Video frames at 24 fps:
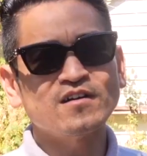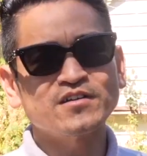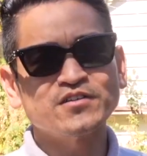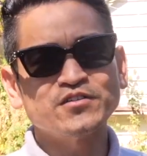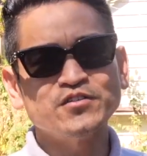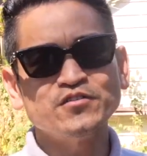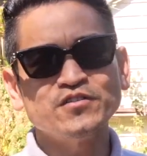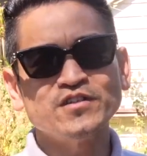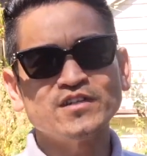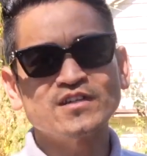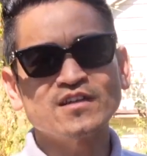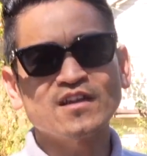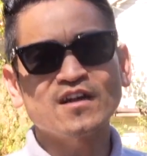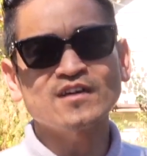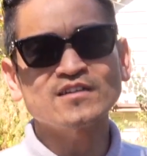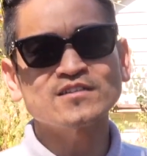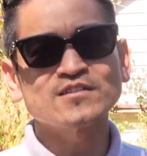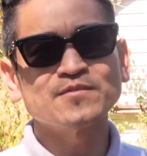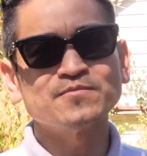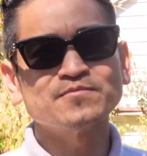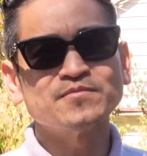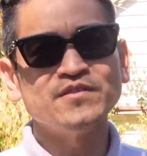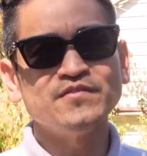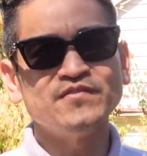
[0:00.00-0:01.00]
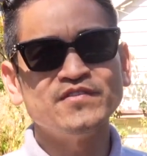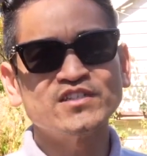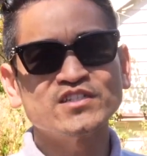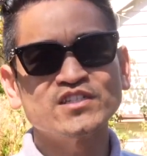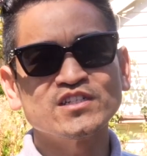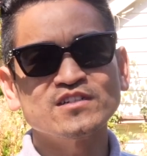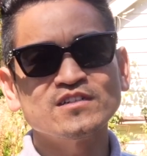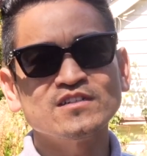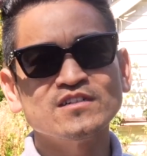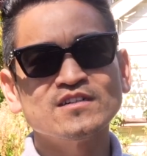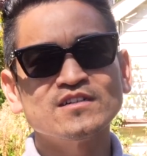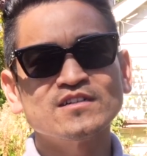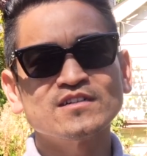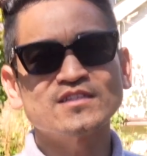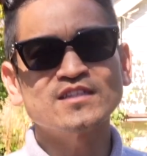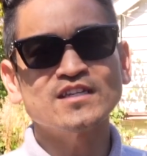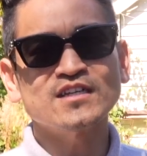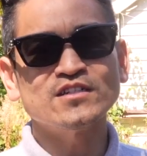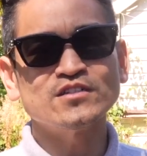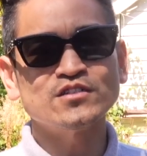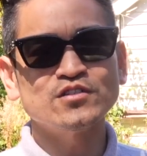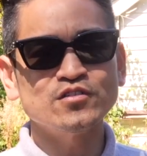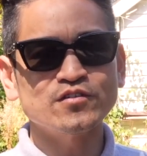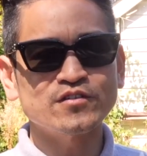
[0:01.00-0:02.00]
called a unit lot subdivision
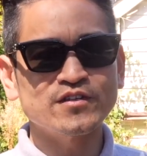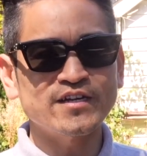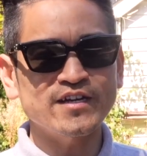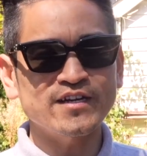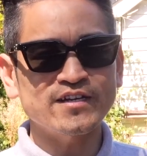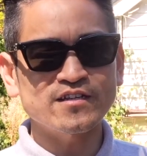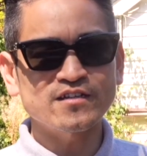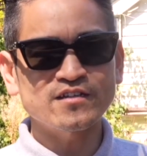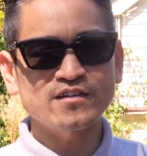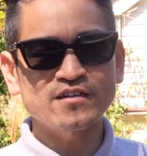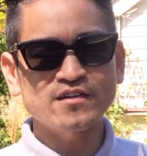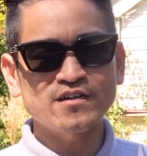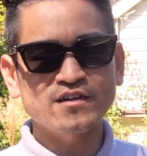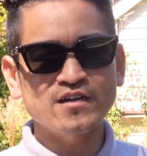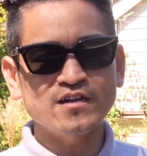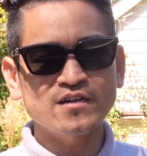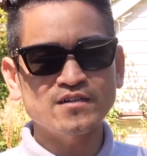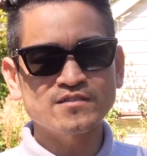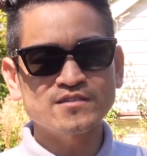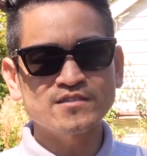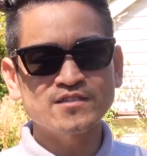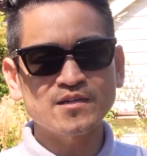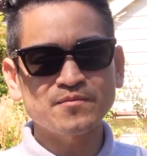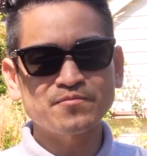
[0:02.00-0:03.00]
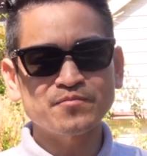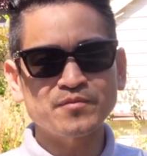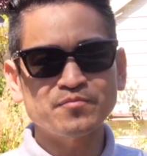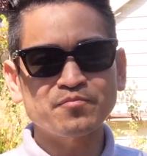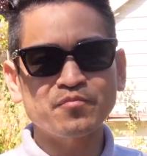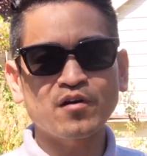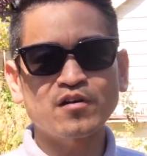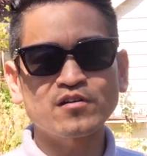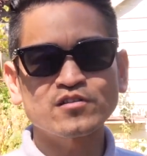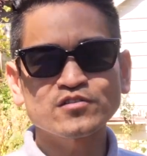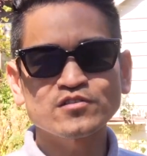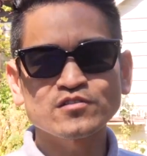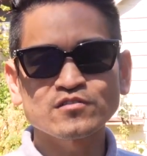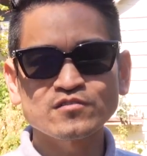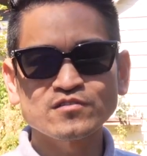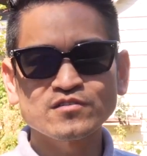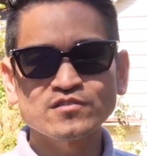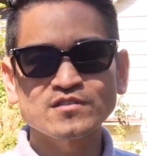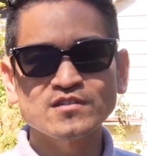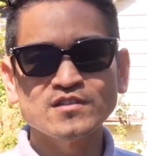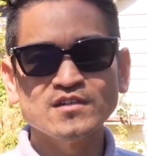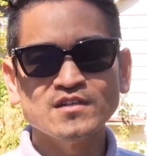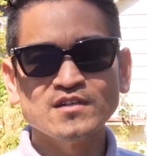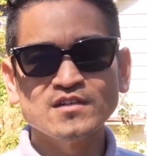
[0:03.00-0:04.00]
to get separate
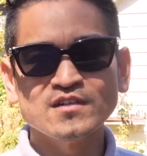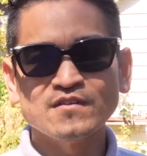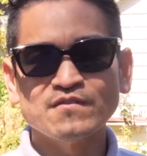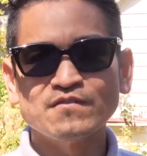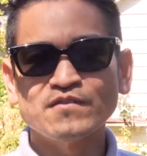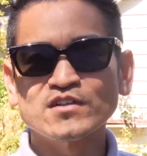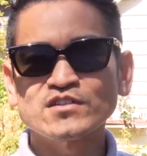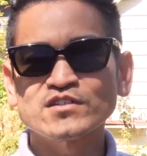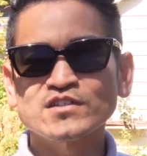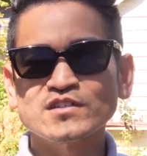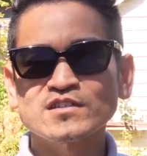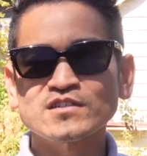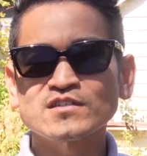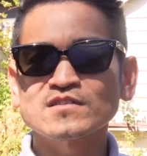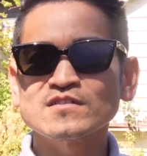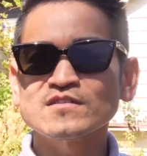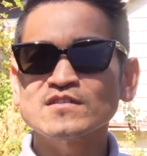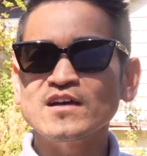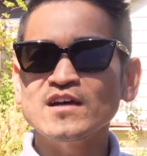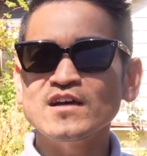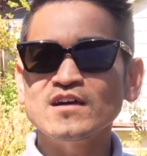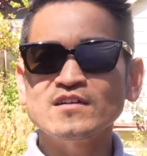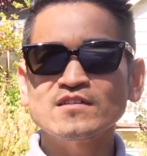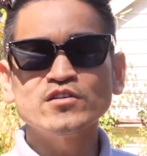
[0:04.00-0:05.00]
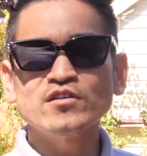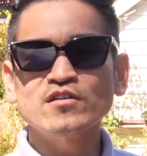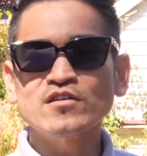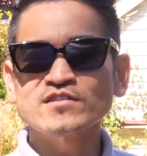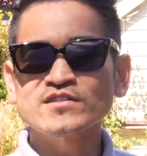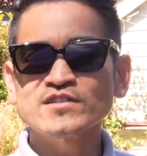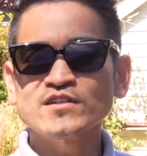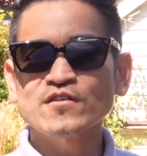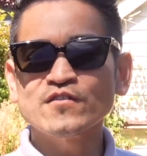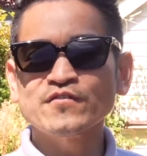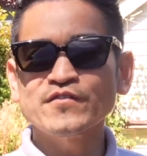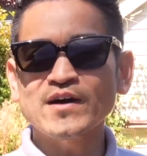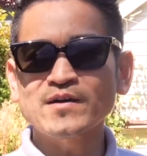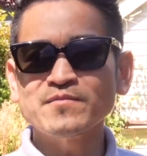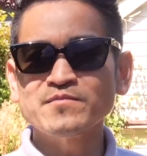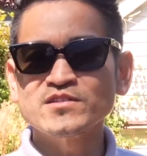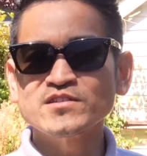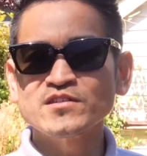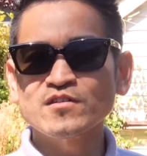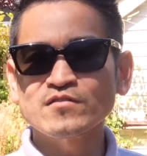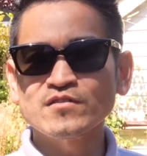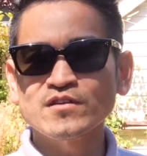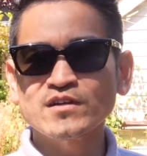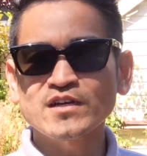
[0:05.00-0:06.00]
parcels, versus when you're on single
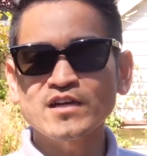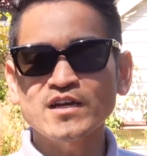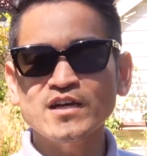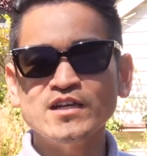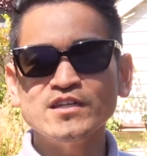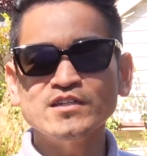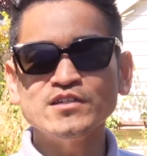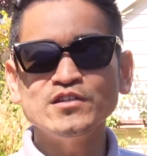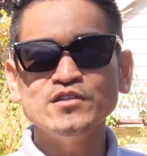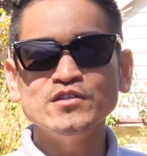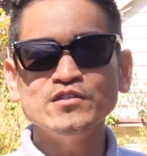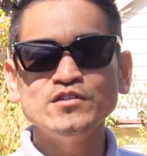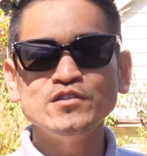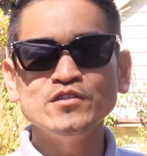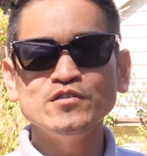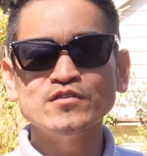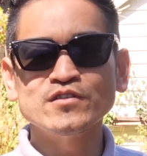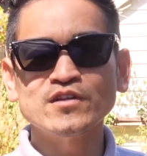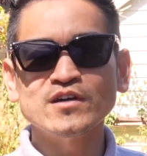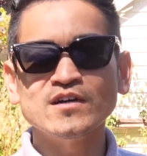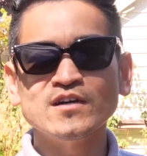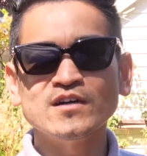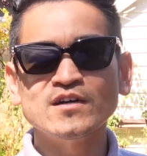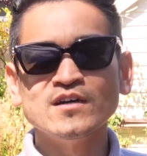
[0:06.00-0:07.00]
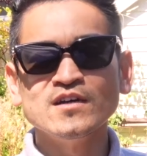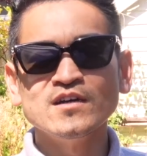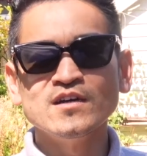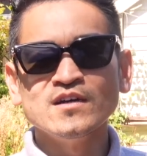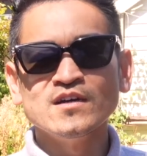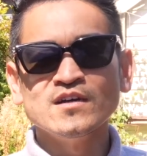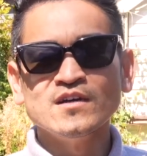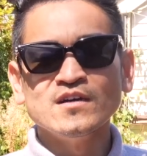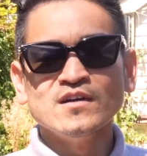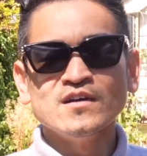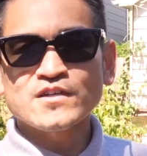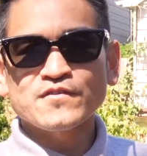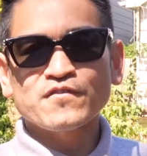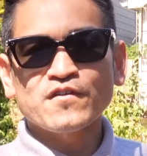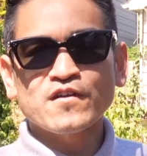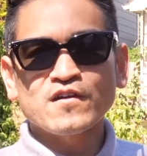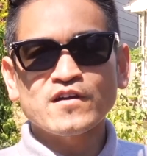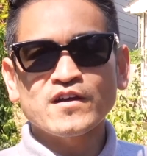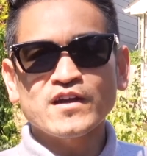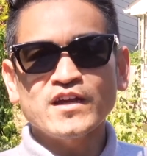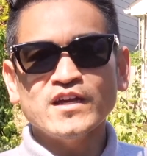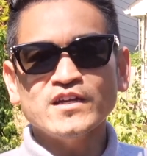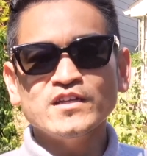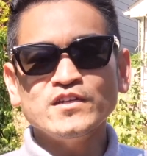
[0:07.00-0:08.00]
family zoning and you do the
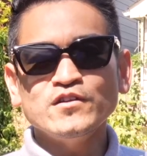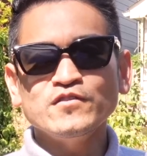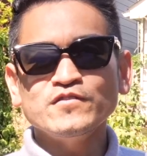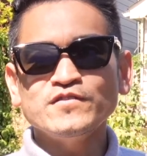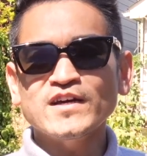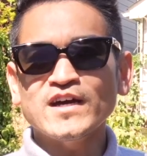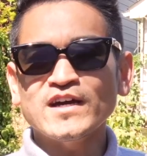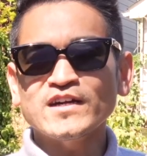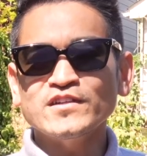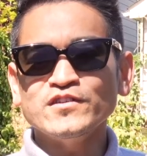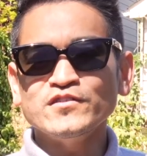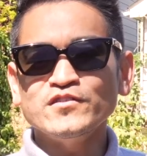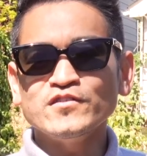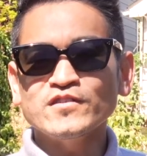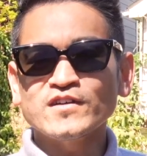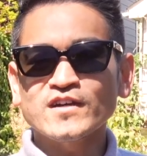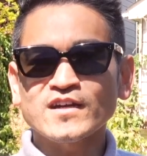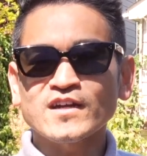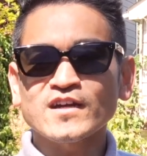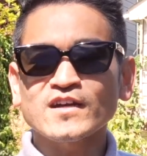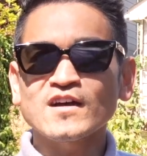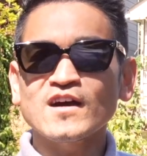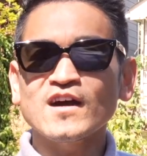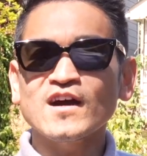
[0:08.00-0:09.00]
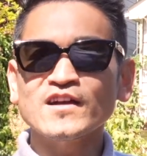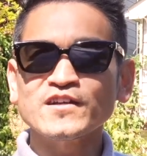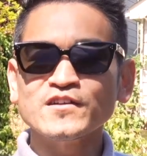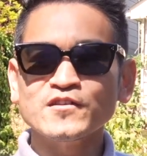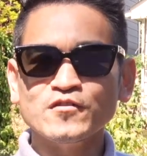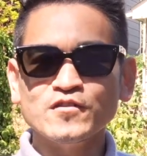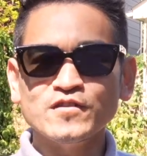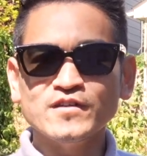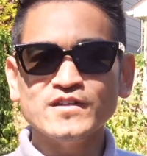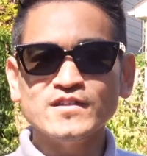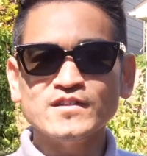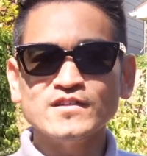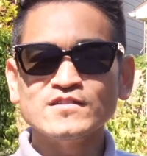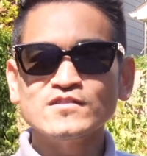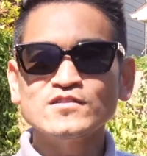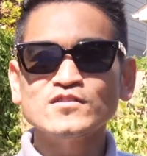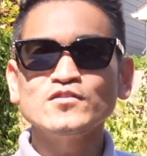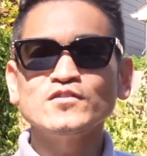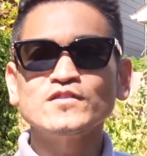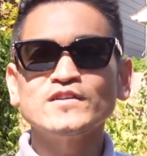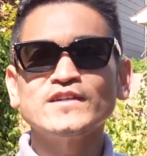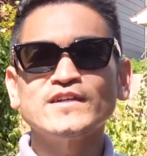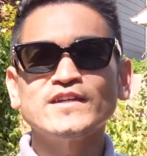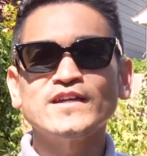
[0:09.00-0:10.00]
SFR ADU data, you got to condo it
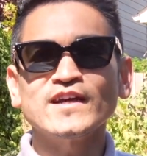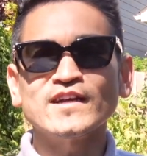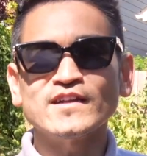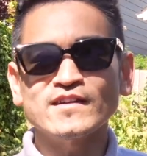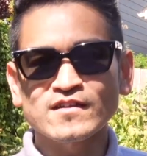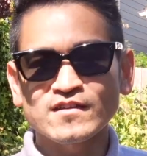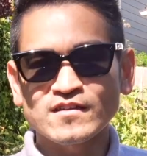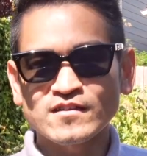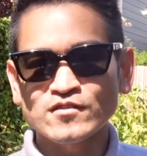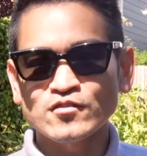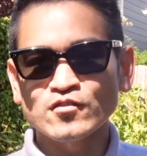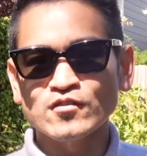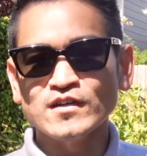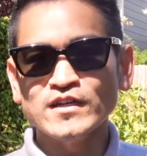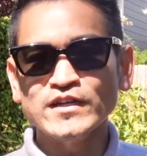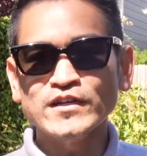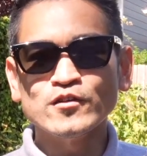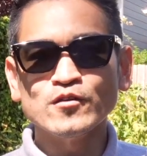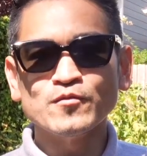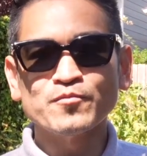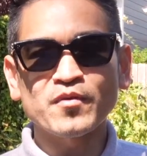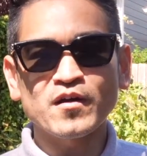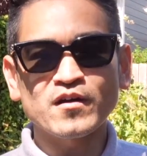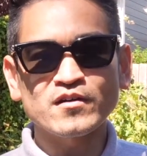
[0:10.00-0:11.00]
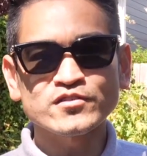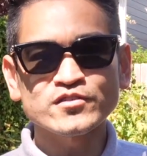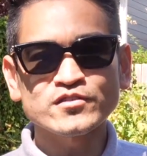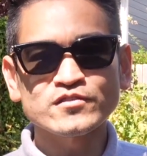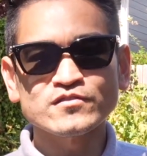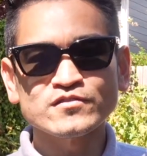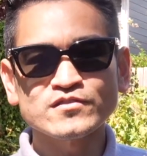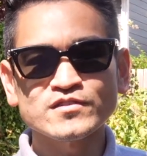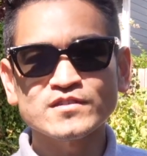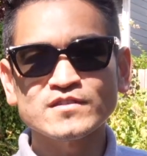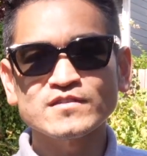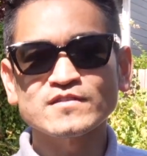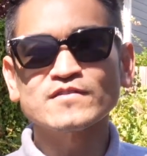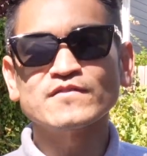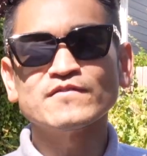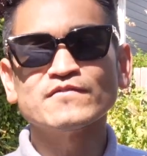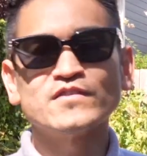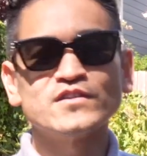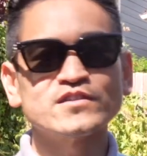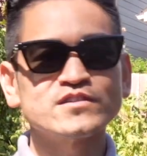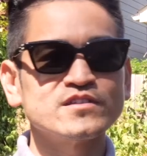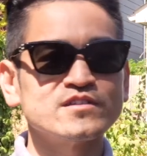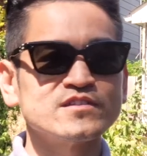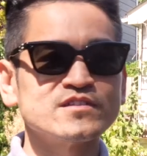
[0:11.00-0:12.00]
to get your legal parcels,
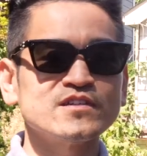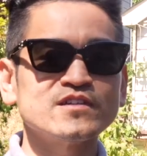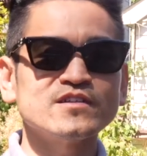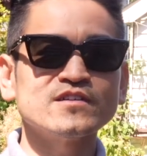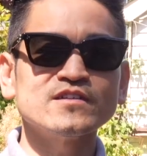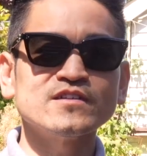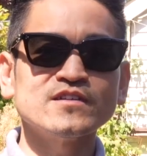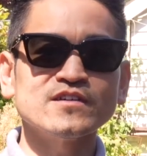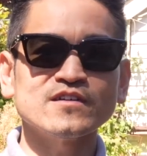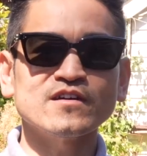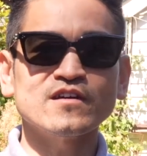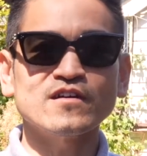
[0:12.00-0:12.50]
versus